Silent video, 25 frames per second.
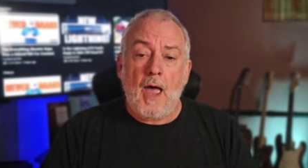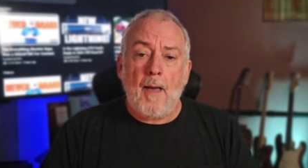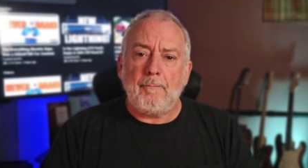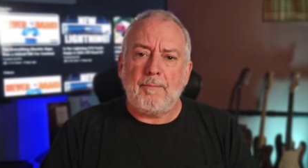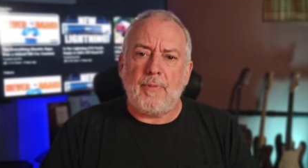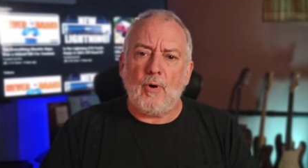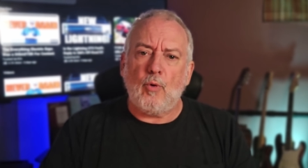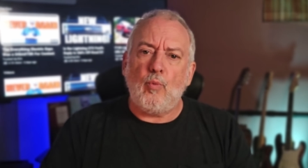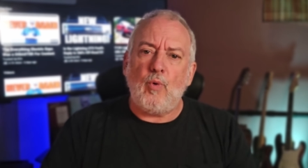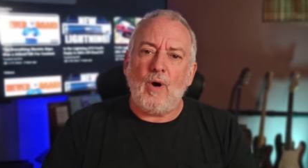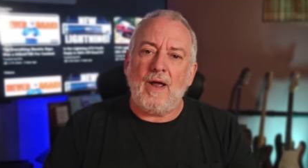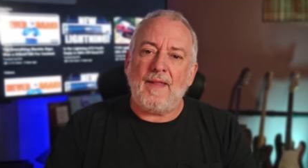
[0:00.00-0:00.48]

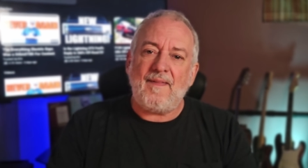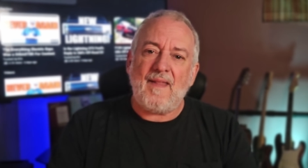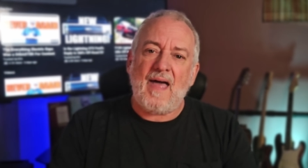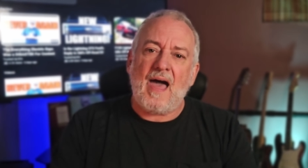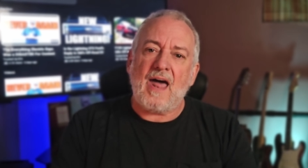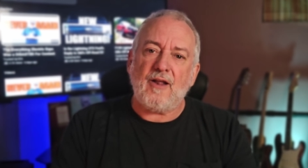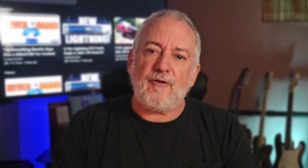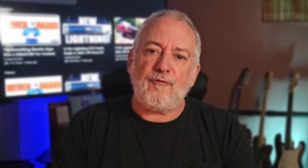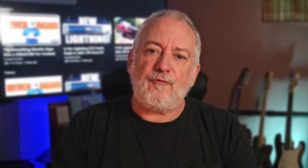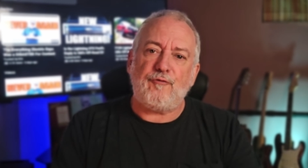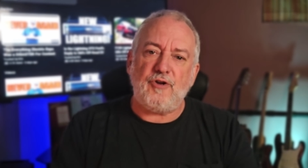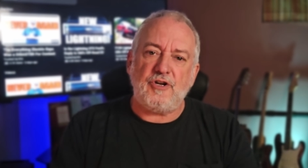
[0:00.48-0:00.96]
But when
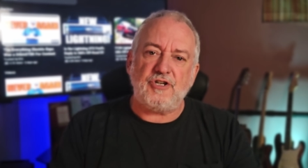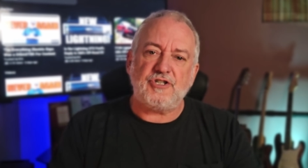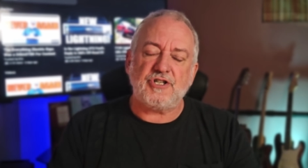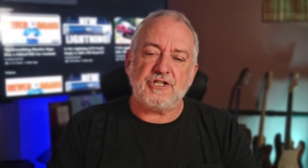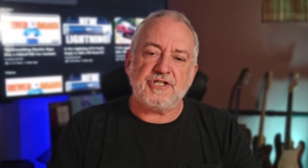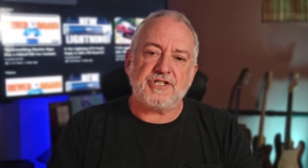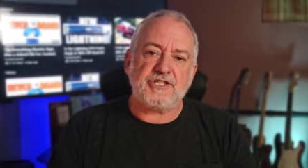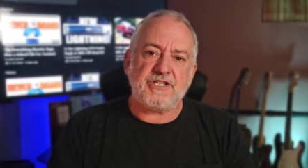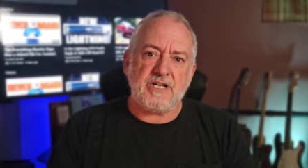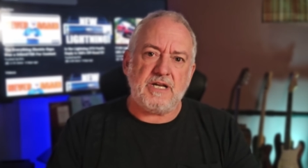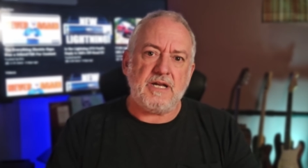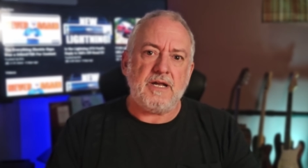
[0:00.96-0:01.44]
that
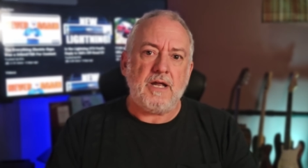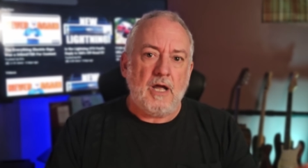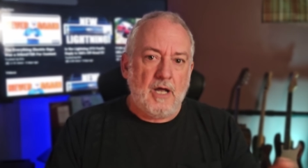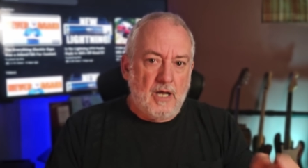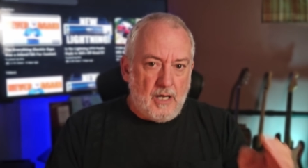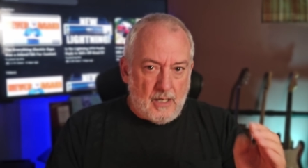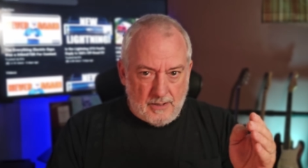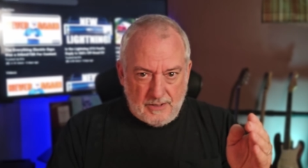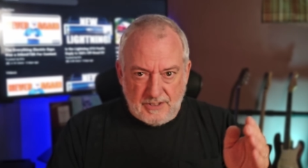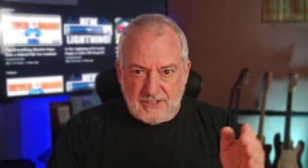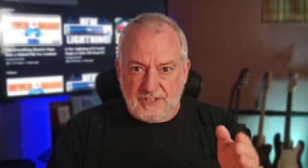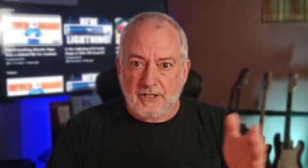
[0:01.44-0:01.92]
efficiency
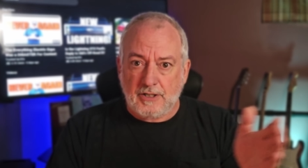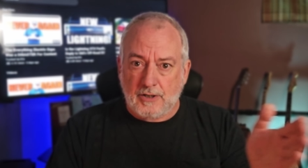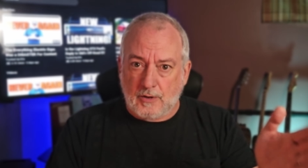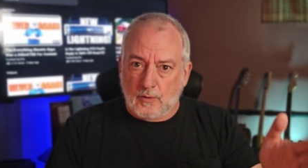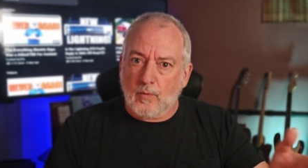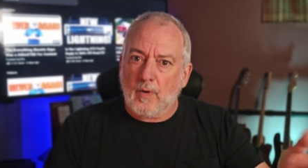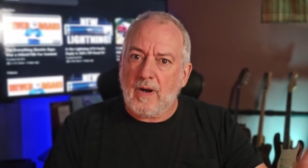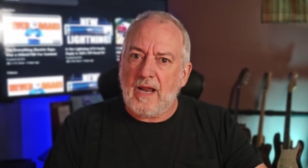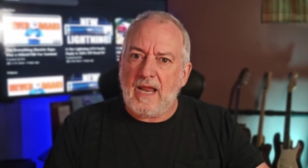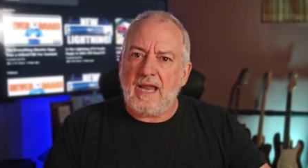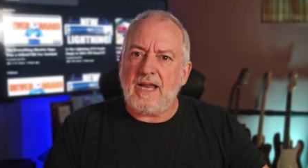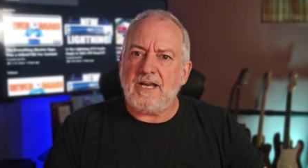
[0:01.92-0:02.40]

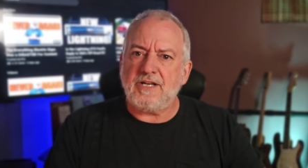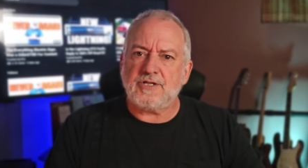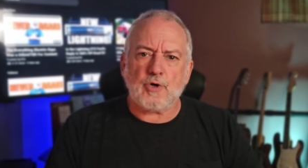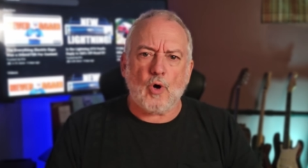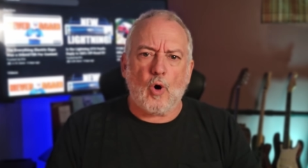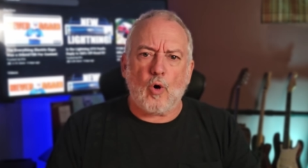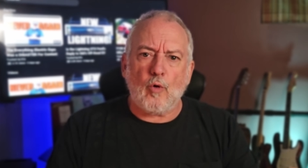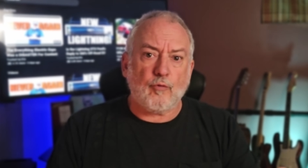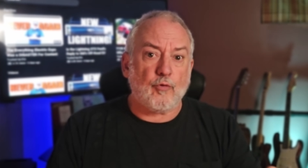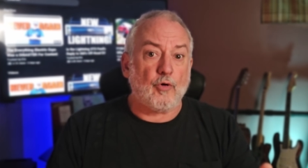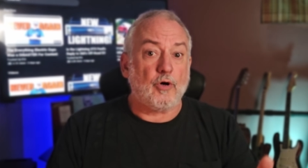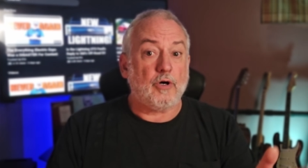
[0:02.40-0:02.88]
degrades
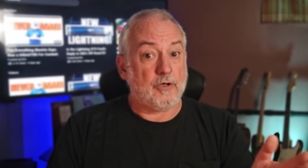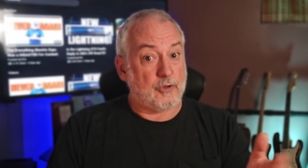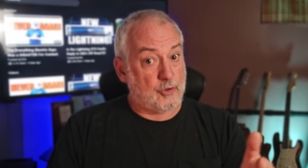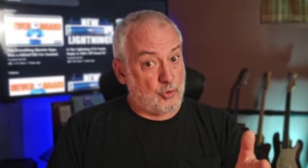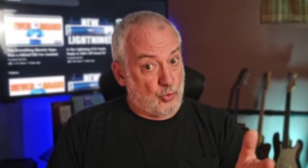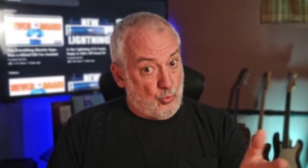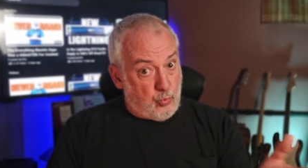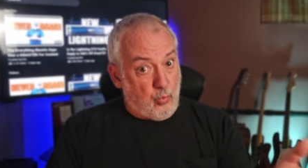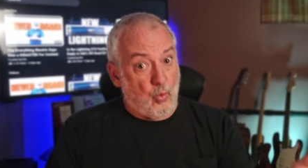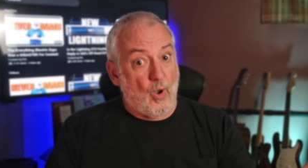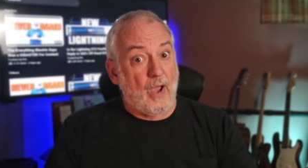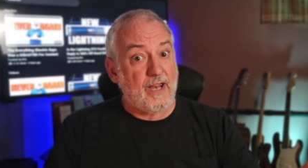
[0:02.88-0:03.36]
over
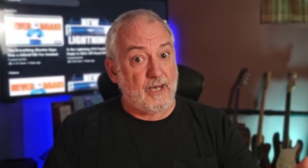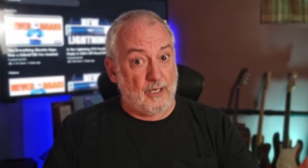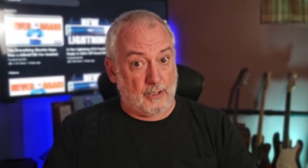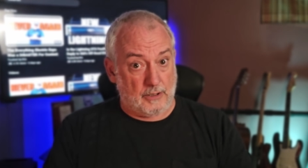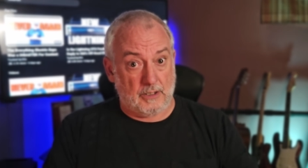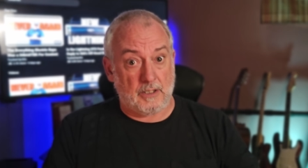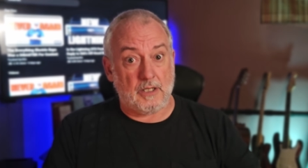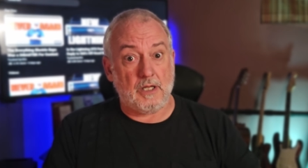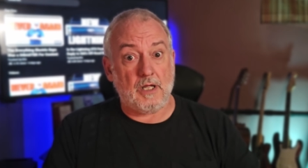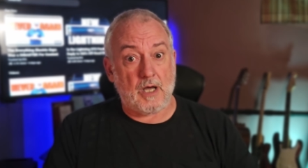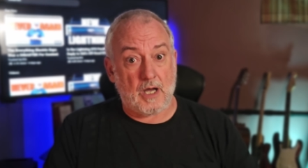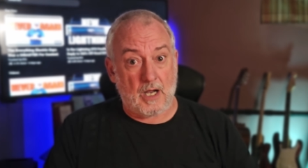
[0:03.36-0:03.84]
quite a
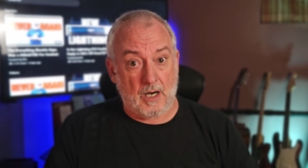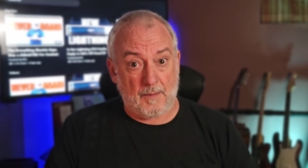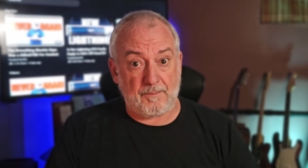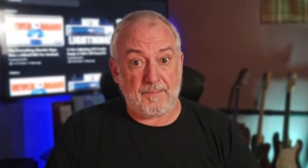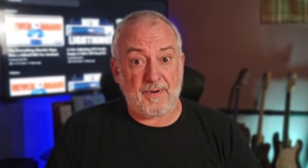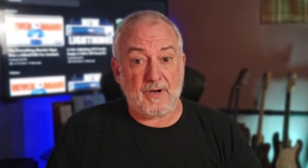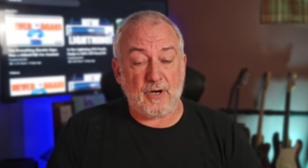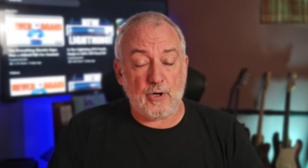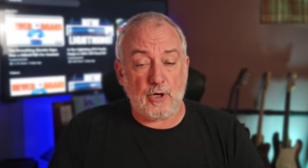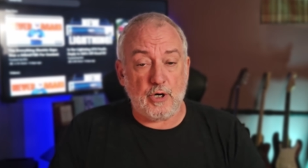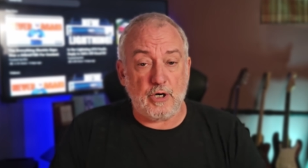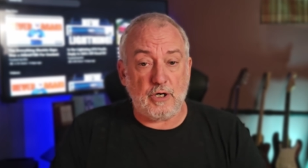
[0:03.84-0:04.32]
long
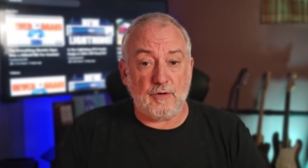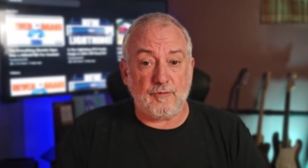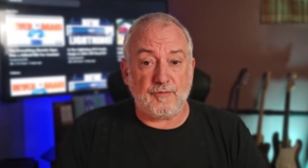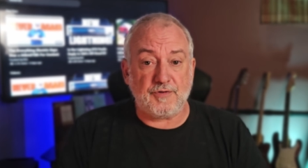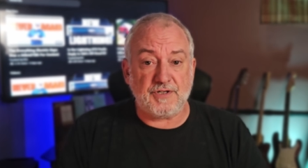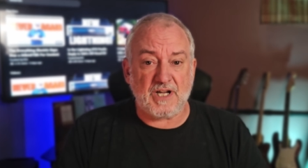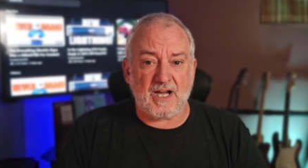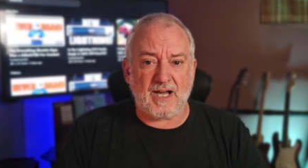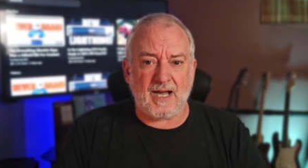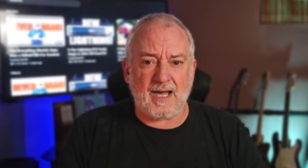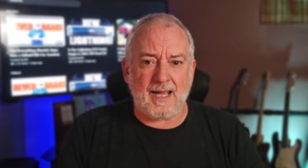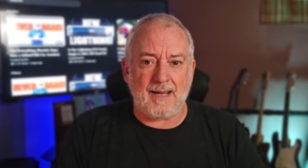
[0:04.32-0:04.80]
period of
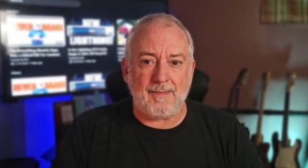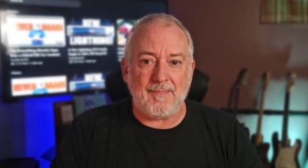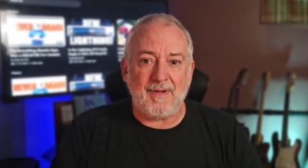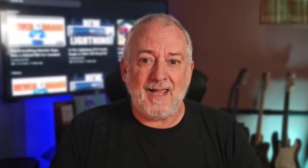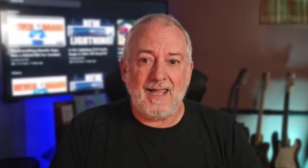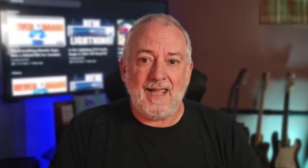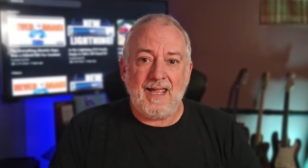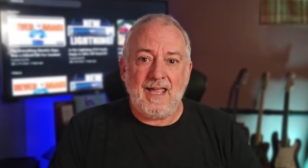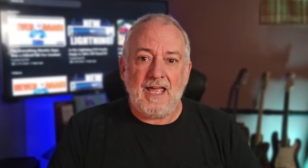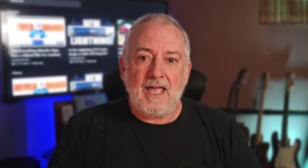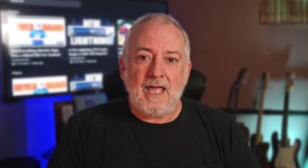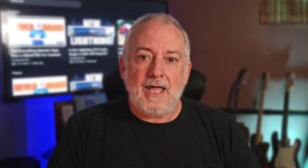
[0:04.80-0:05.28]
time,
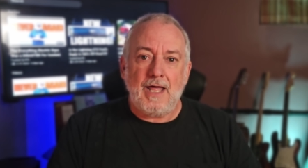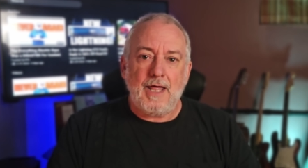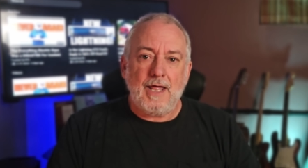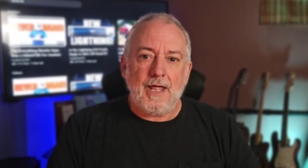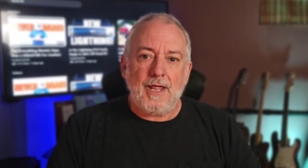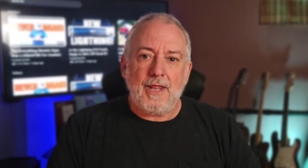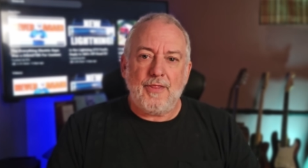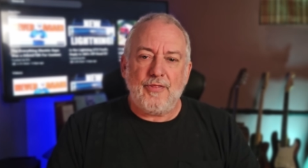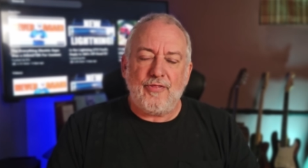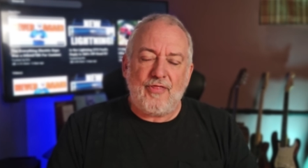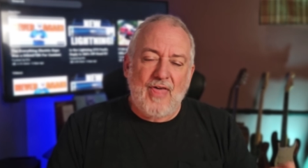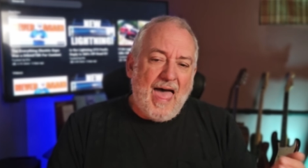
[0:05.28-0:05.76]

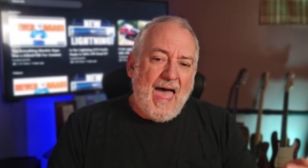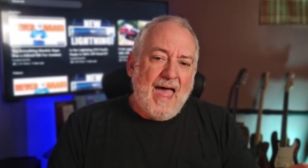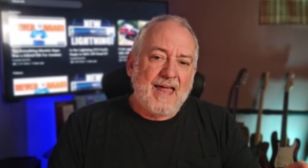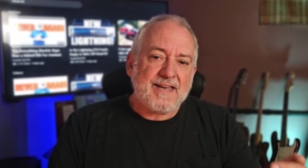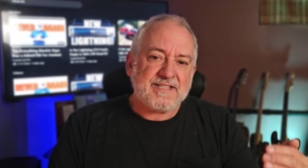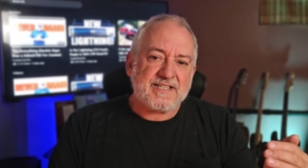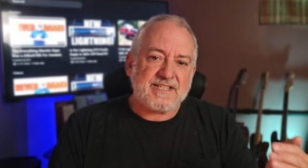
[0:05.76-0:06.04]
that